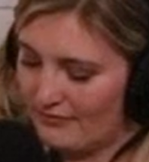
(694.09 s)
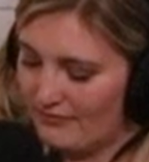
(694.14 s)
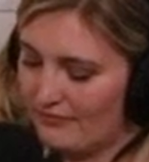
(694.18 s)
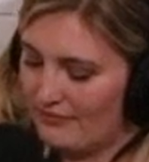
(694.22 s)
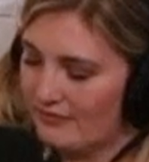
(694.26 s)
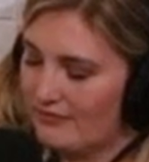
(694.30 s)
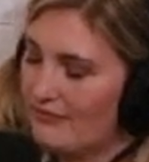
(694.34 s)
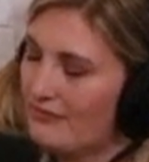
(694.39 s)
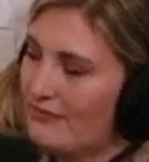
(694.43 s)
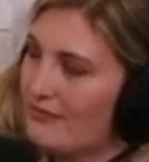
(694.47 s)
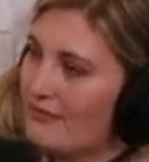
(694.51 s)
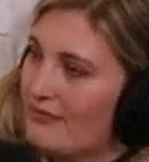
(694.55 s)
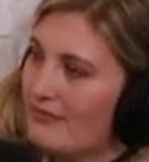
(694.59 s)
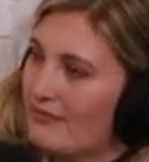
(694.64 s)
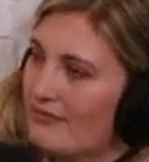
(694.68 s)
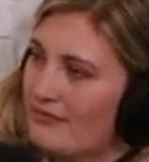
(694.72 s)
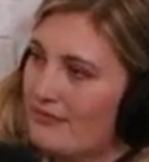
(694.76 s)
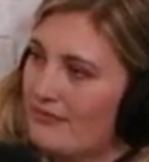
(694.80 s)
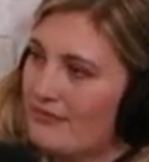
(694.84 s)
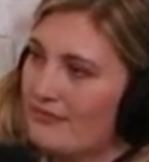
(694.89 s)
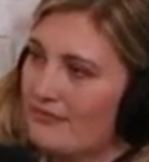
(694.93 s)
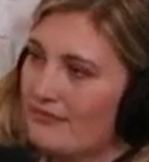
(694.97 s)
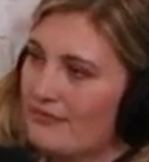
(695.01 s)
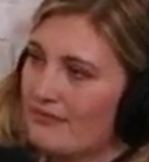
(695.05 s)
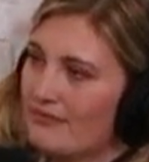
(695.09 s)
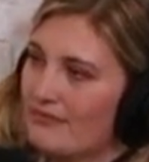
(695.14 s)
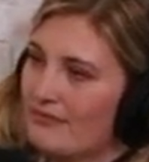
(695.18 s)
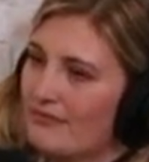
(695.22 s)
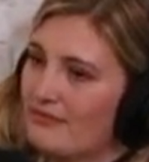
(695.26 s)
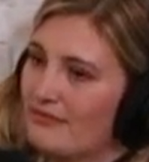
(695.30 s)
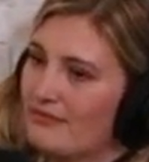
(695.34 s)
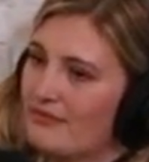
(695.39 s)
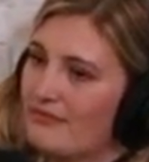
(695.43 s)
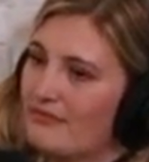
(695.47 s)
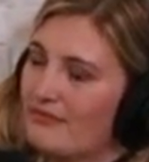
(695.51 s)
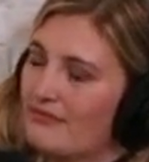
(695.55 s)

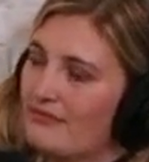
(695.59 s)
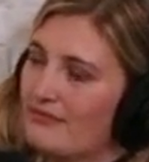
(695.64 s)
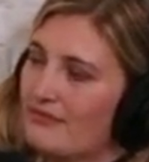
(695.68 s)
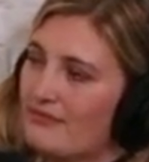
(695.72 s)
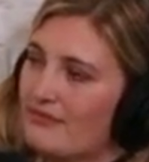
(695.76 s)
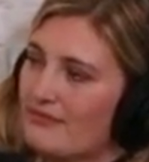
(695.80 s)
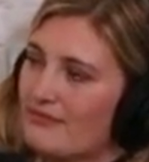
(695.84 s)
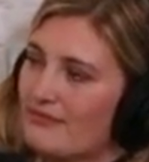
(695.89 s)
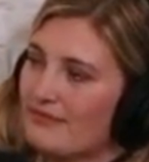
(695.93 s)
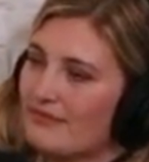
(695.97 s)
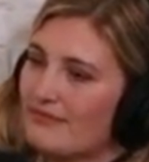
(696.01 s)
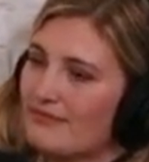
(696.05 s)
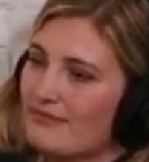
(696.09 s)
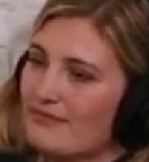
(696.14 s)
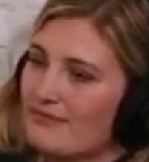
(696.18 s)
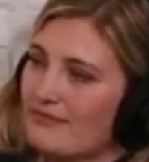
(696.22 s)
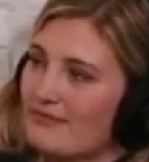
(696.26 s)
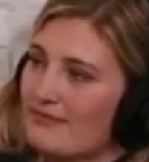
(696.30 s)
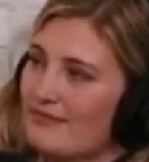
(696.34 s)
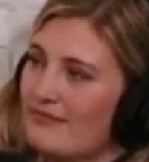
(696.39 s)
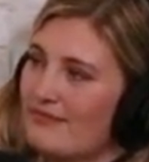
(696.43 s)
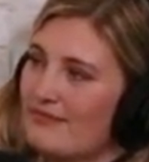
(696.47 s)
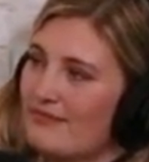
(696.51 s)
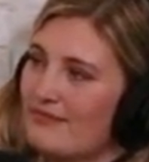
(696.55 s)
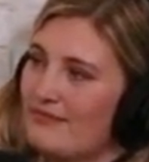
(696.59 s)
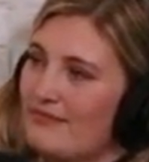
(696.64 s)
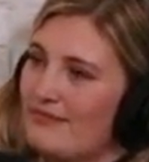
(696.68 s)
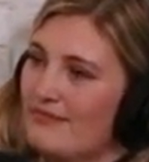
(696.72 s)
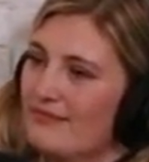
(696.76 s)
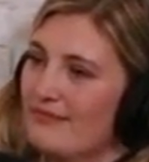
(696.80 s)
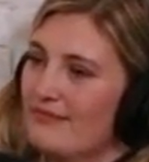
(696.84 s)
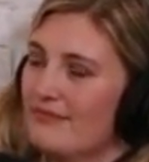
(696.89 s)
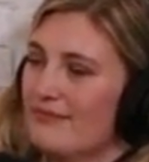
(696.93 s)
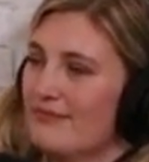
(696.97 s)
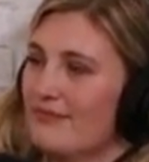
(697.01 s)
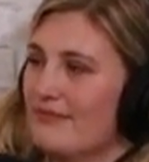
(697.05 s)

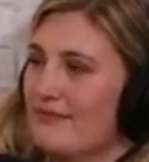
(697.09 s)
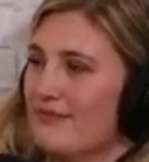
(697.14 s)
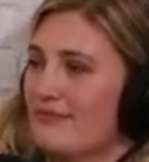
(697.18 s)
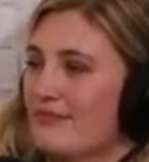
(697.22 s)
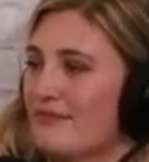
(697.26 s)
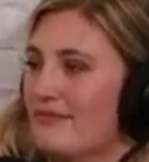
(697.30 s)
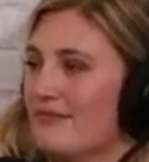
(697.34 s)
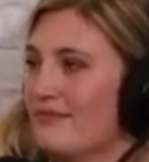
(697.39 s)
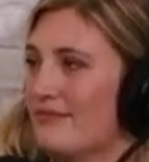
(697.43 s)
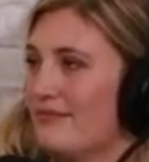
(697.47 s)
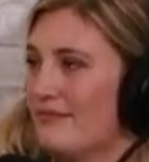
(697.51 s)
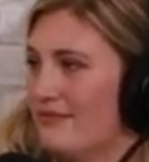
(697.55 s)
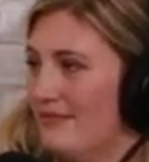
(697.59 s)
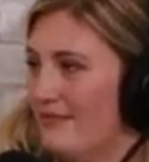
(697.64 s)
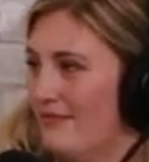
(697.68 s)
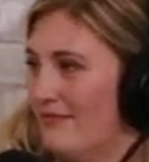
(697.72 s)
The person shown says nothing.